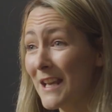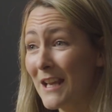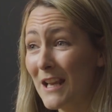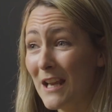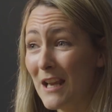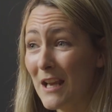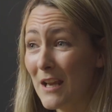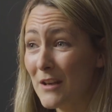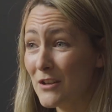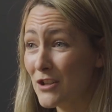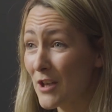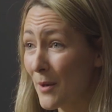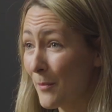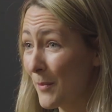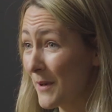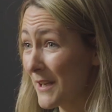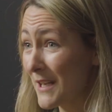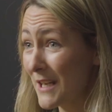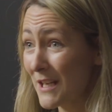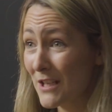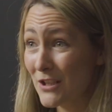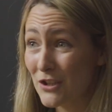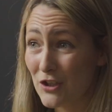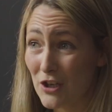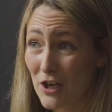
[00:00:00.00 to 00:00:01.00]

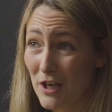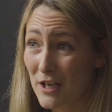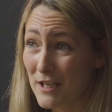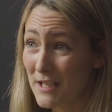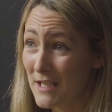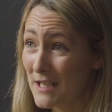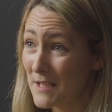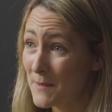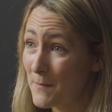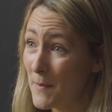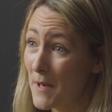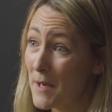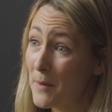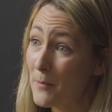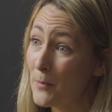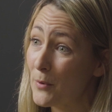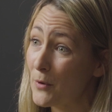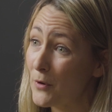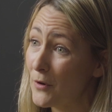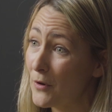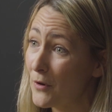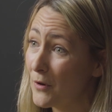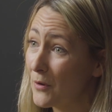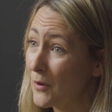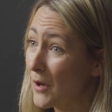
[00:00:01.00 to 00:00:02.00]
Japanese, Chinese
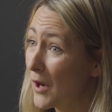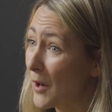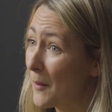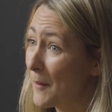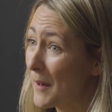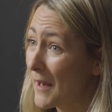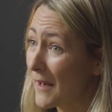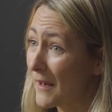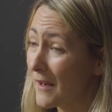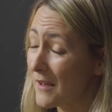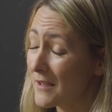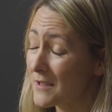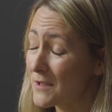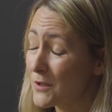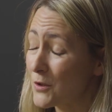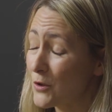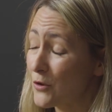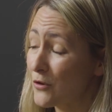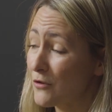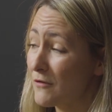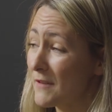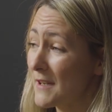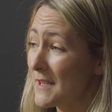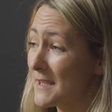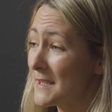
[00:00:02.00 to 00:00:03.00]
people coming as
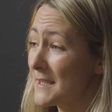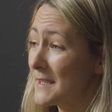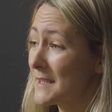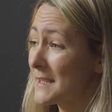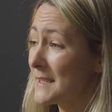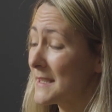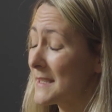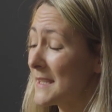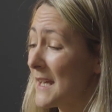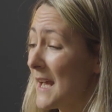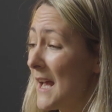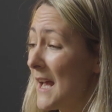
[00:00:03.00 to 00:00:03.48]
tourists.